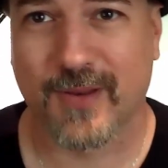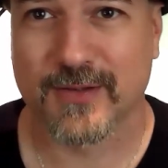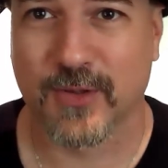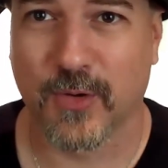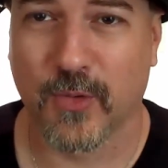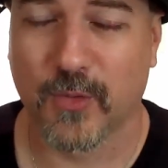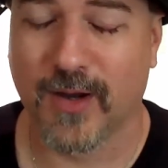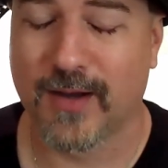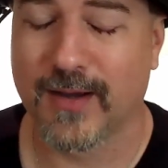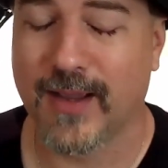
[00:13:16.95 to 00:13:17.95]
So,
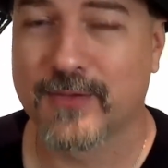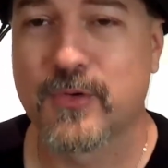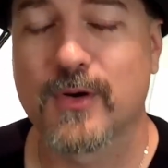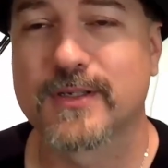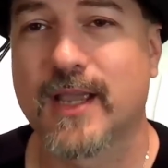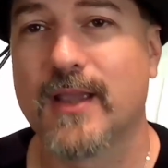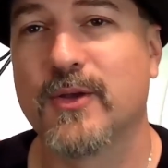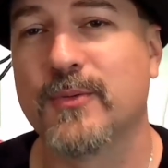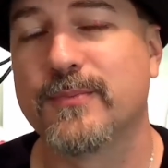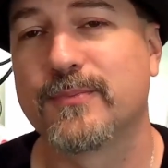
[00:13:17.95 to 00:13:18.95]
and of course, KU,